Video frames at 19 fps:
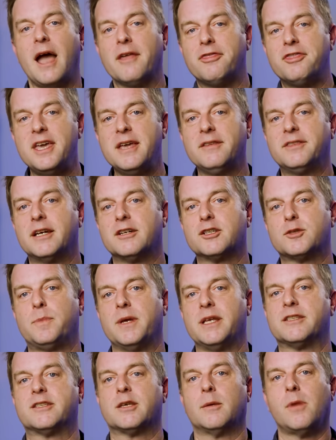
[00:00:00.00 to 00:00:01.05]
I think there's
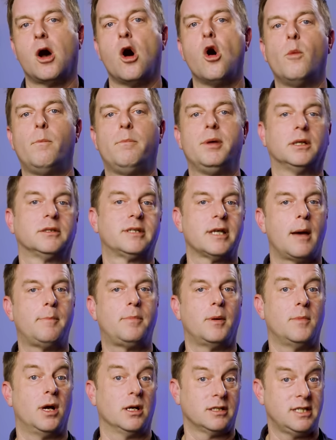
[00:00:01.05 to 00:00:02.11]
been some hope built up
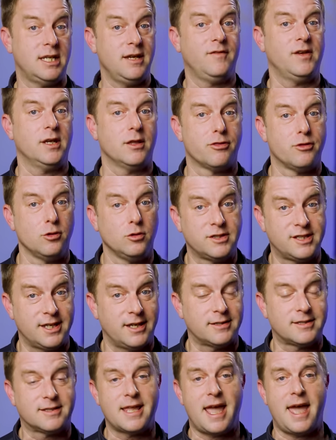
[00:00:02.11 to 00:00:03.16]
among TV
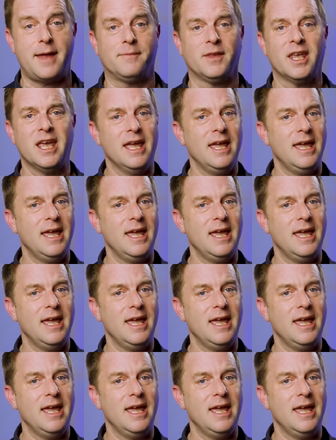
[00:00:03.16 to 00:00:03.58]
enthusiasts that